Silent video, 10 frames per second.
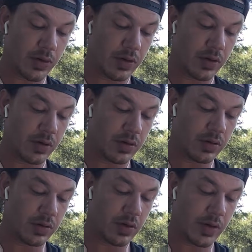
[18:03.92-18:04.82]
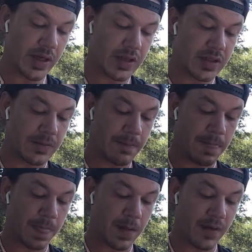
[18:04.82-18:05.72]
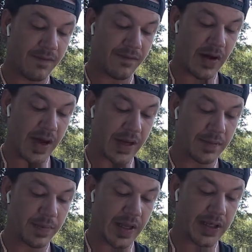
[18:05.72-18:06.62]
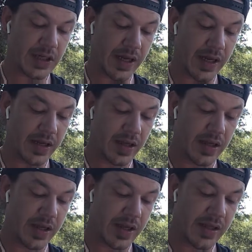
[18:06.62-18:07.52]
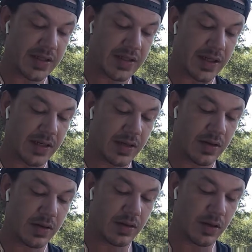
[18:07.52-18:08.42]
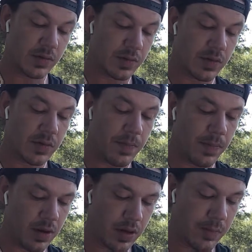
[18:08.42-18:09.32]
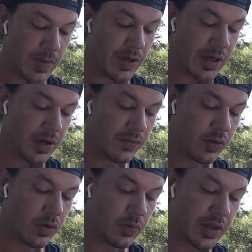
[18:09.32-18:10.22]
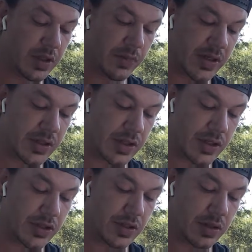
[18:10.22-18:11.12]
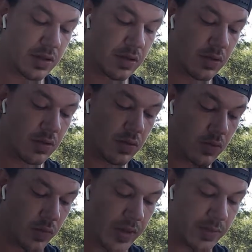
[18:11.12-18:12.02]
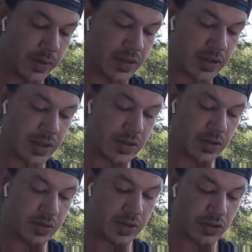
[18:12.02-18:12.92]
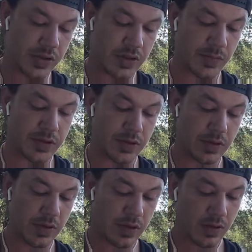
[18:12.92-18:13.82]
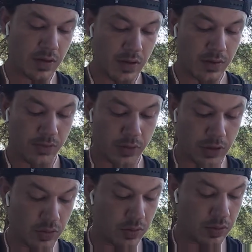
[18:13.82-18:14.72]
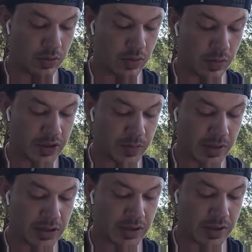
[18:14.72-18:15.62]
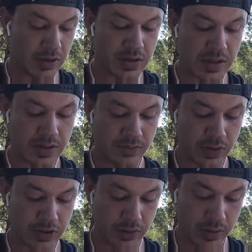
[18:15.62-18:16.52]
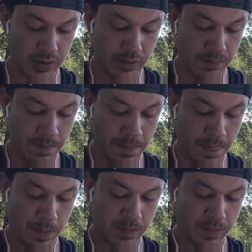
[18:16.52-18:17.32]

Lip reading: or number, known as phi, P-H-I, is indeed known by many of you who read the presentation to this transmission. For you, no explanation here is needed for this trigger.